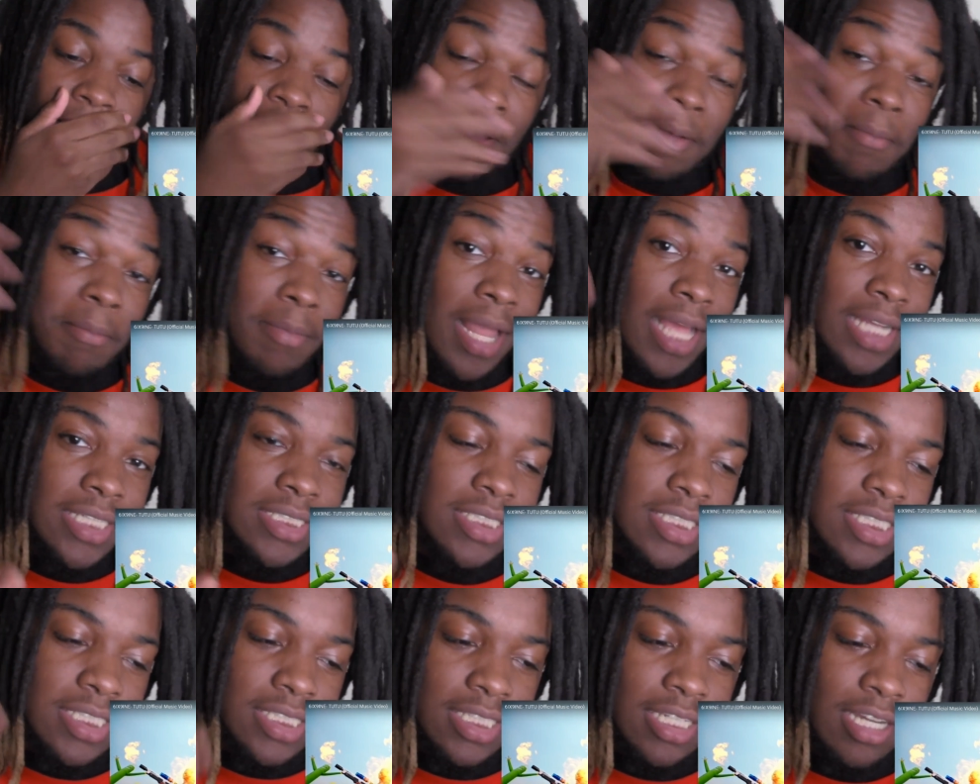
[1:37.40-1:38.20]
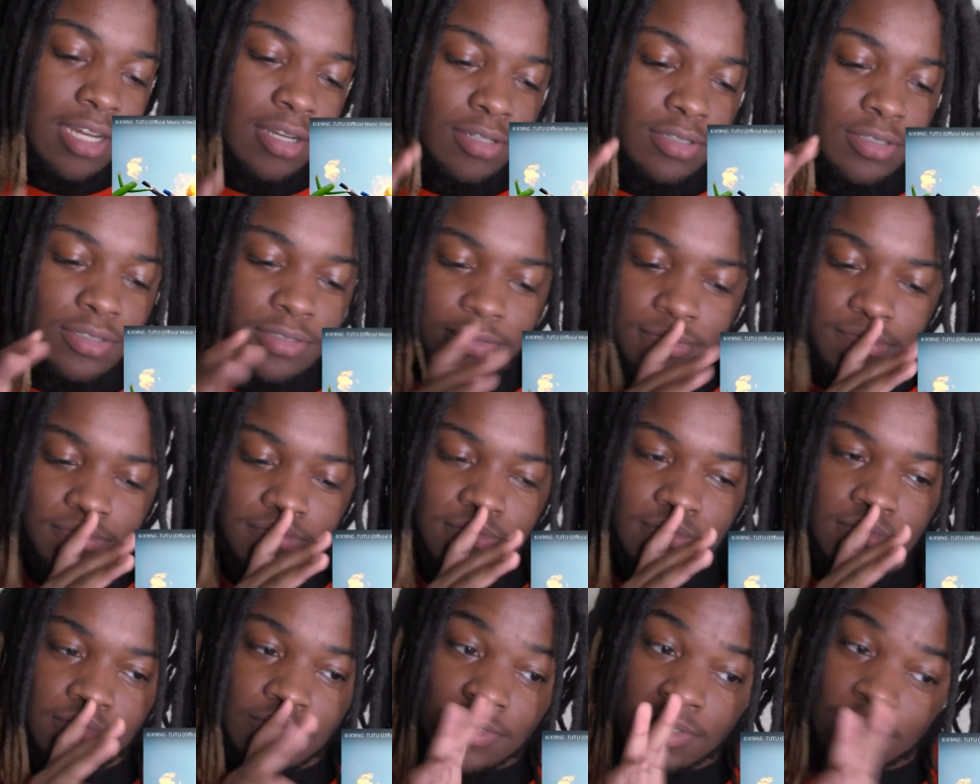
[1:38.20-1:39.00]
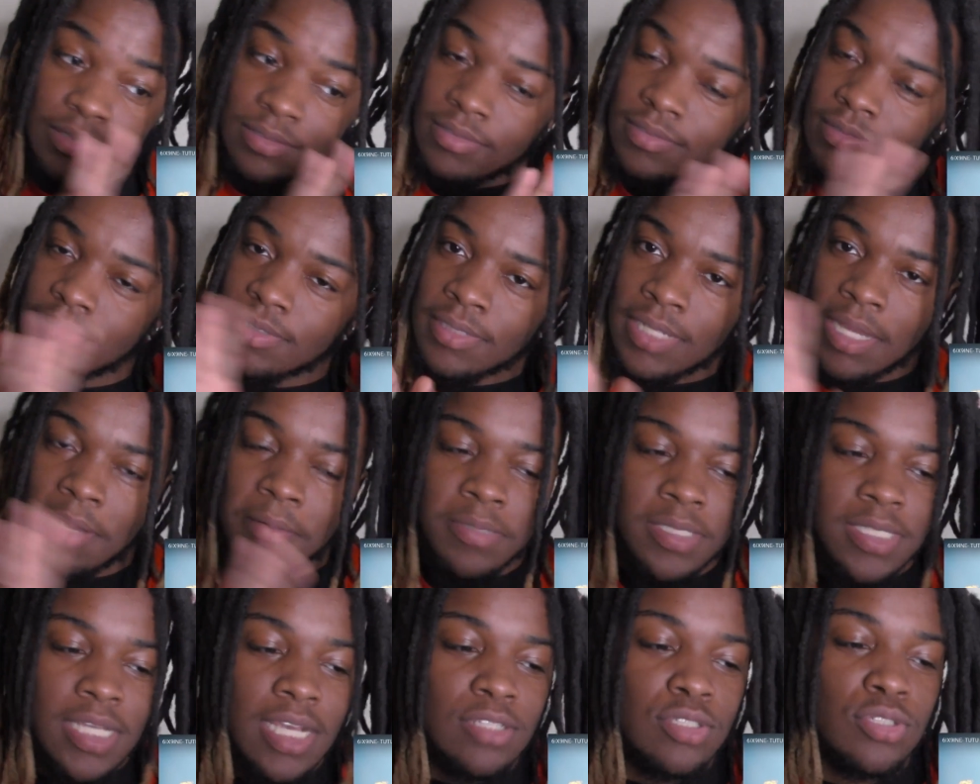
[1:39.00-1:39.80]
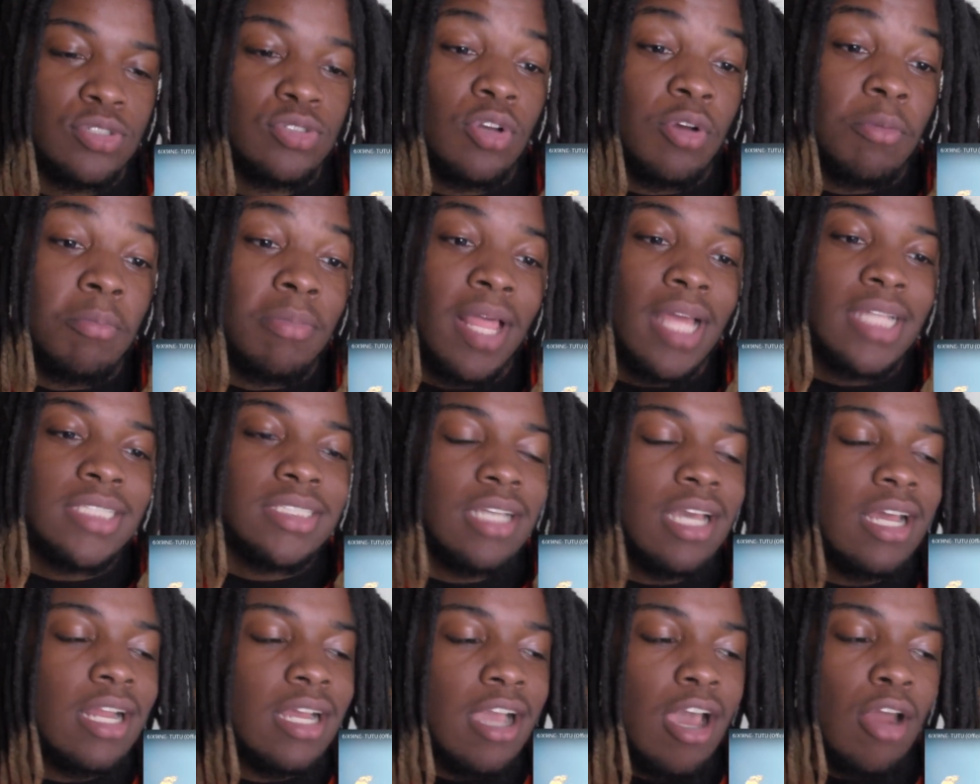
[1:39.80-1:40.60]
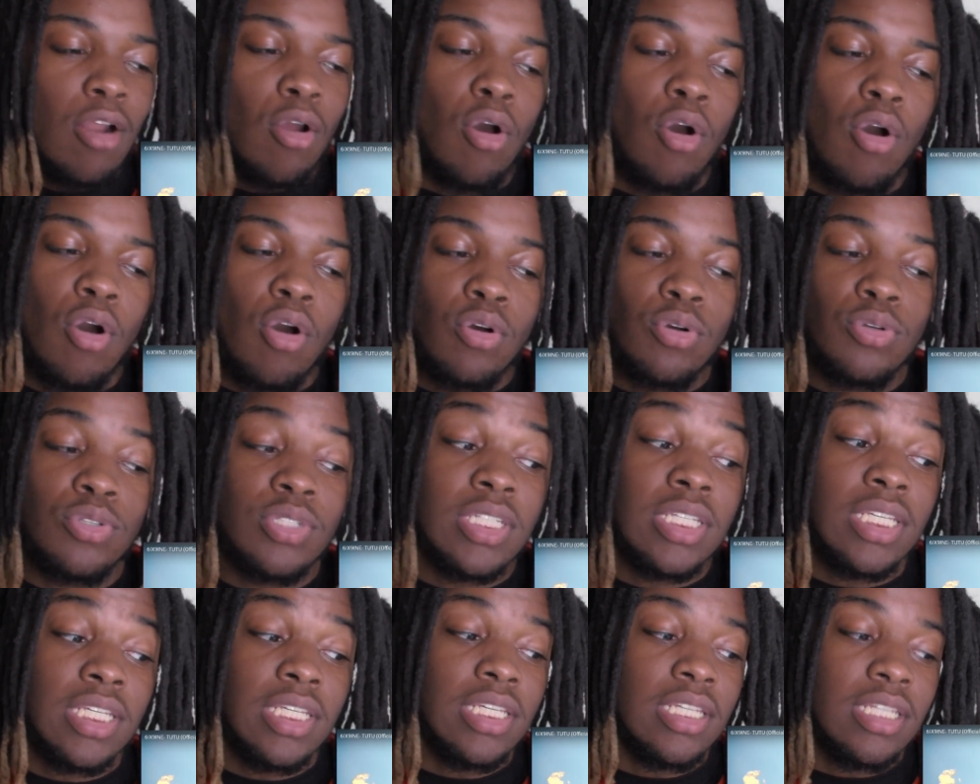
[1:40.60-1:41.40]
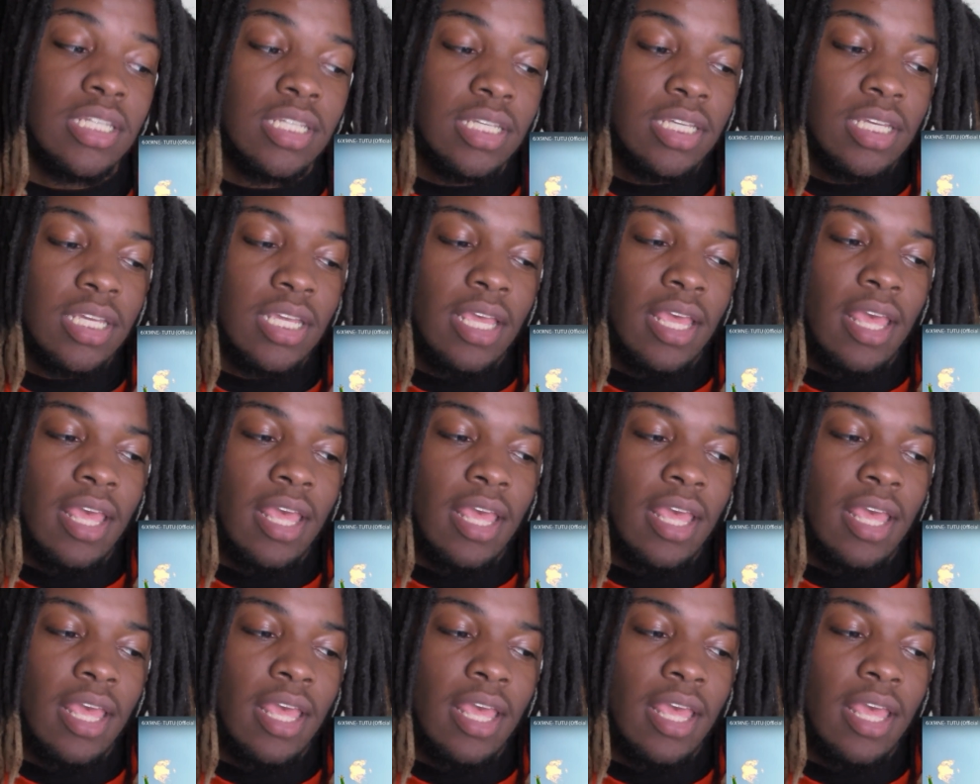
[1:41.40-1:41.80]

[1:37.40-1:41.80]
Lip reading: Black China got a... Now besides the song, Black China got a whole kid.